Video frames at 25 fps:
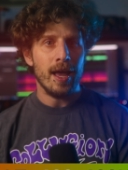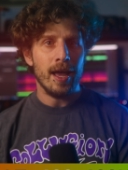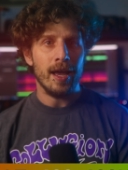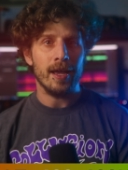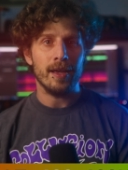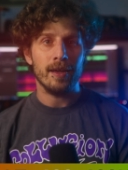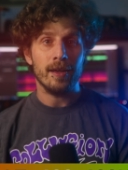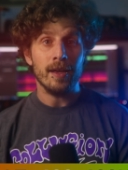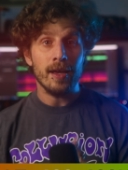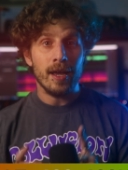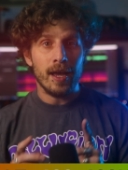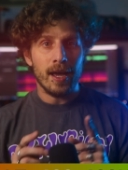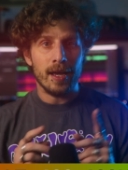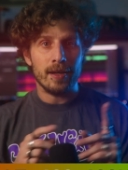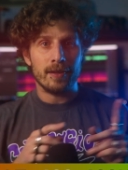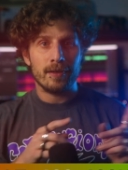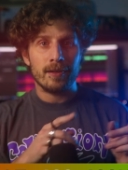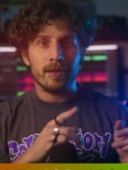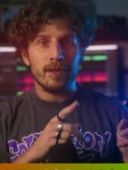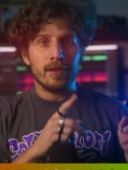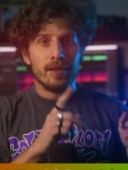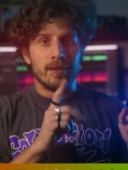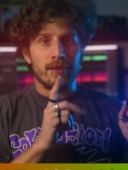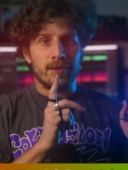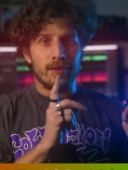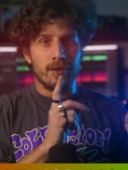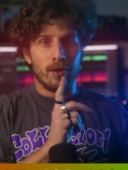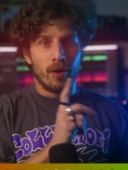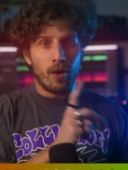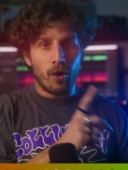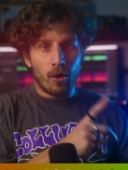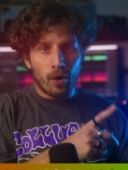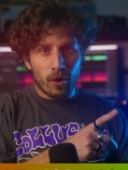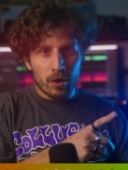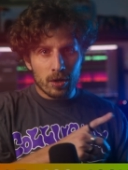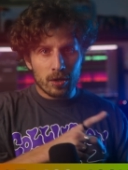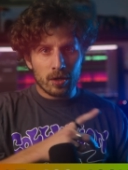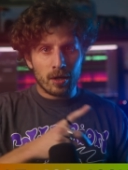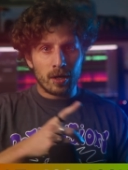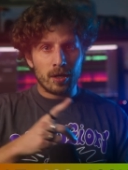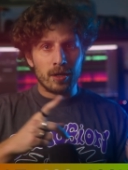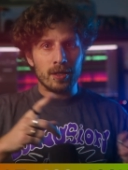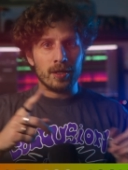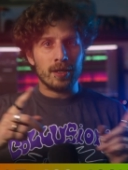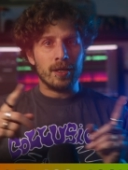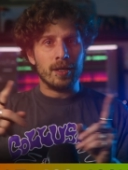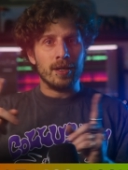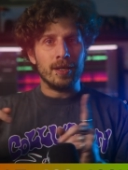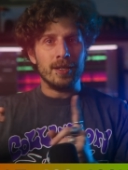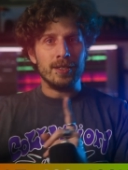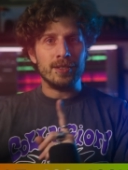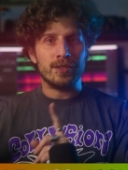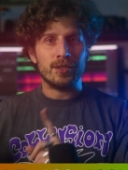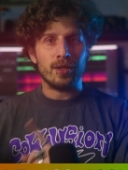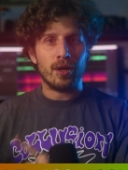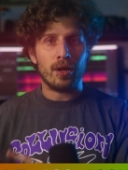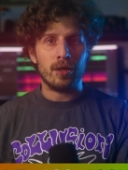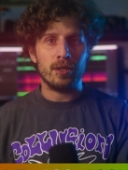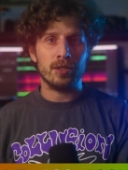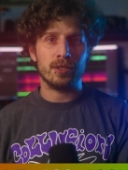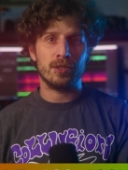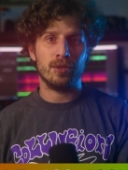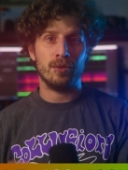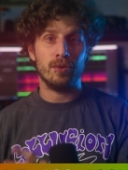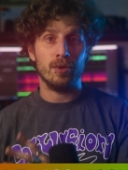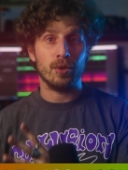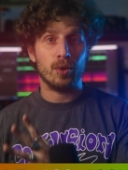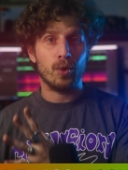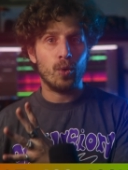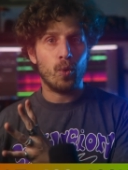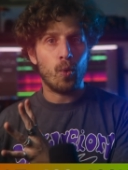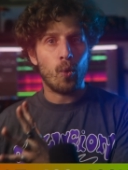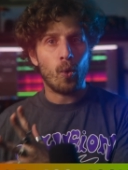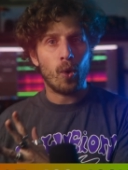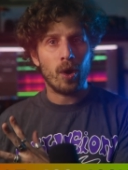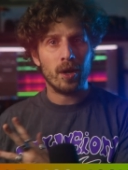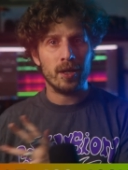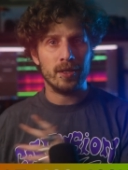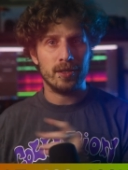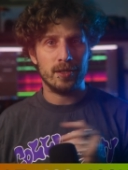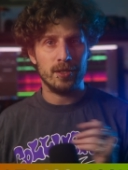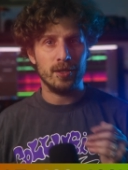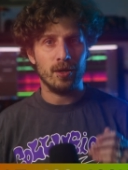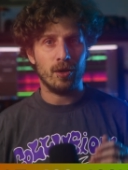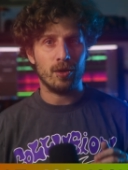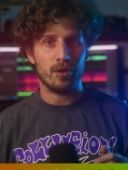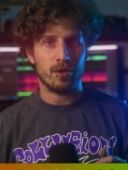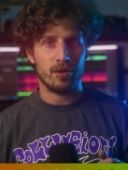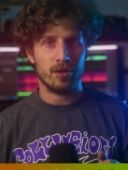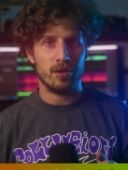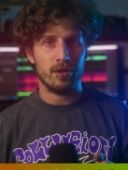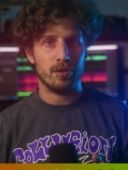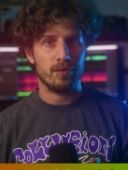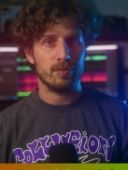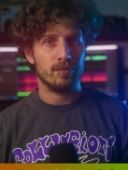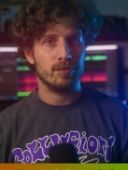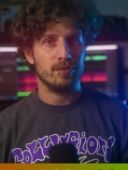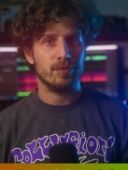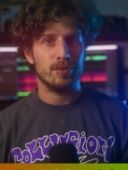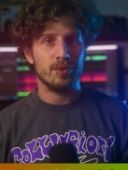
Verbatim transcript: Hey, and the order is also the quality order.